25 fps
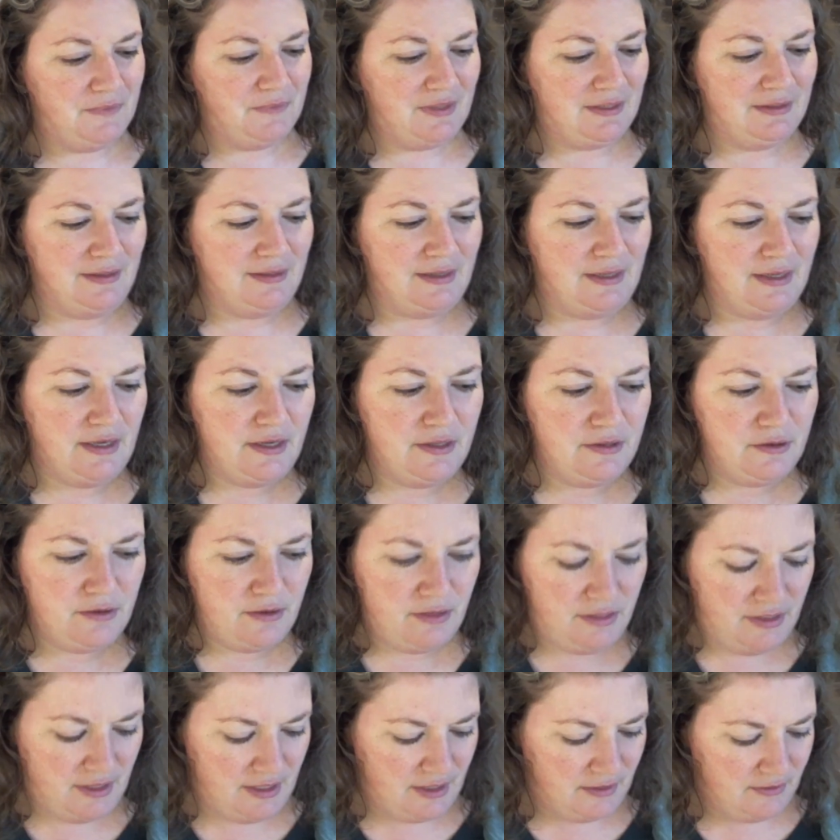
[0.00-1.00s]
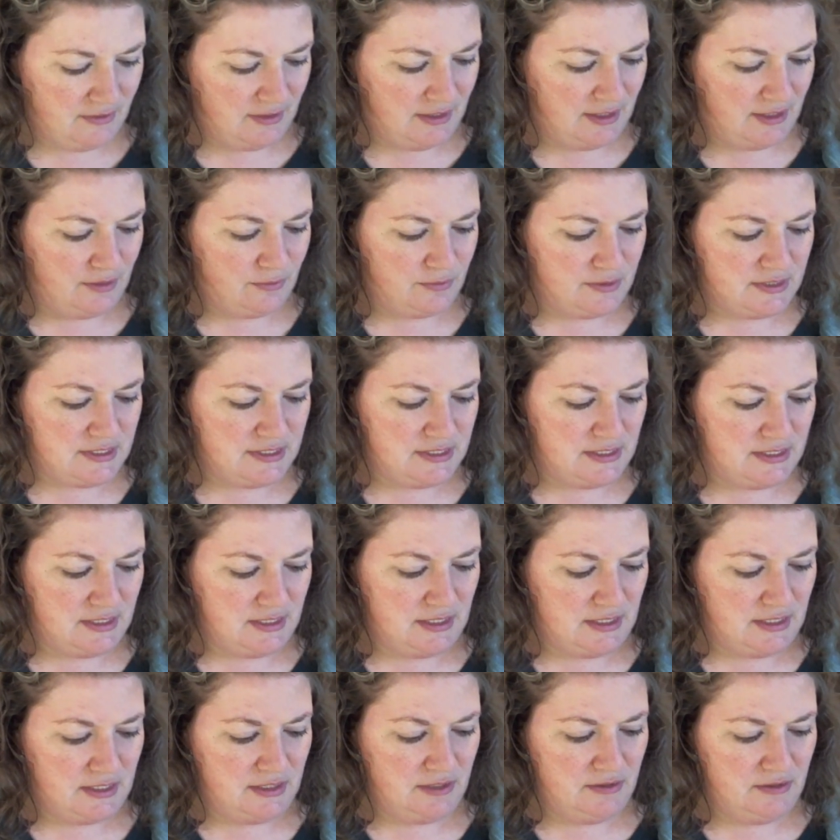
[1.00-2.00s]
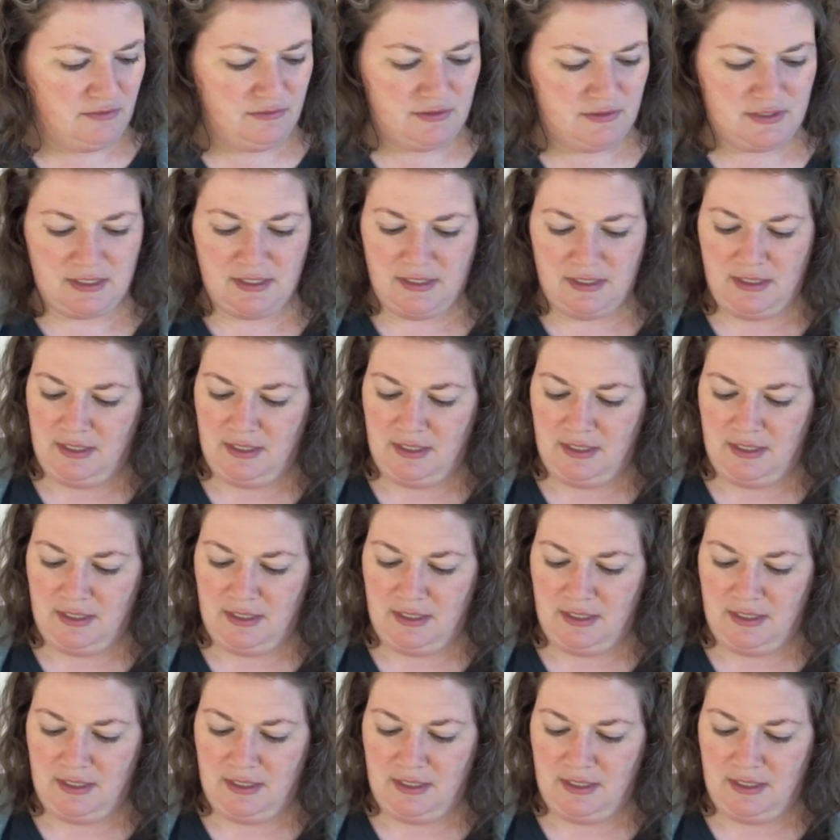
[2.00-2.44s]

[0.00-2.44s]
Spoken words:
The other thing that I received